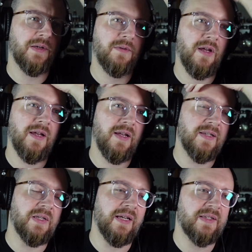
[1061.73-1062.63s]

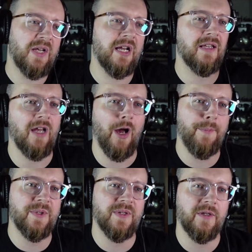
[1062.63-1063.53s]
it's kind of the
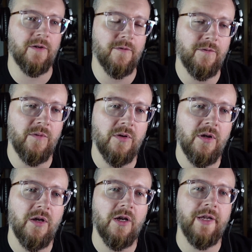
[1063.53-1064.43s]
opposite of
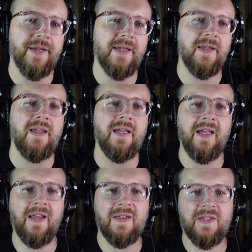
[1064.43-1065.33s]
it.
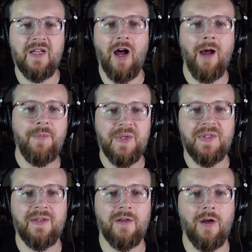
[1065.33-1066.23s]
It is the
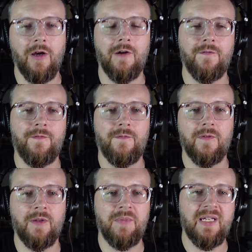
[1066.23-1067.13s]
opposite of
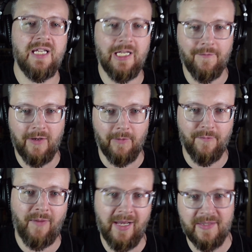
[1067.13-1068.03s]
the beginning of every
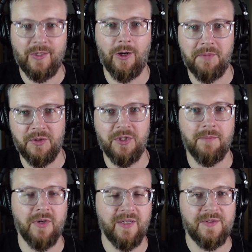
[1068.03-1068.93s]
fantasy RPG,
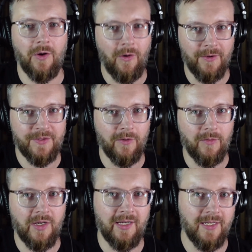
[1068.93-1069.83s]
but it's also
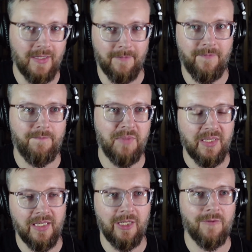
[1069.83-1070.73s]
kind of the
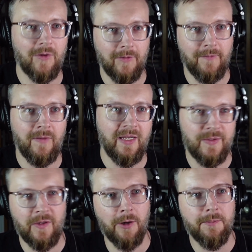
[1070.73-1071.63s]
beginning of every
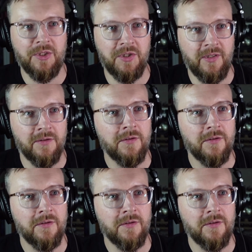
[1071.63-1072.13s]
fantasy RPG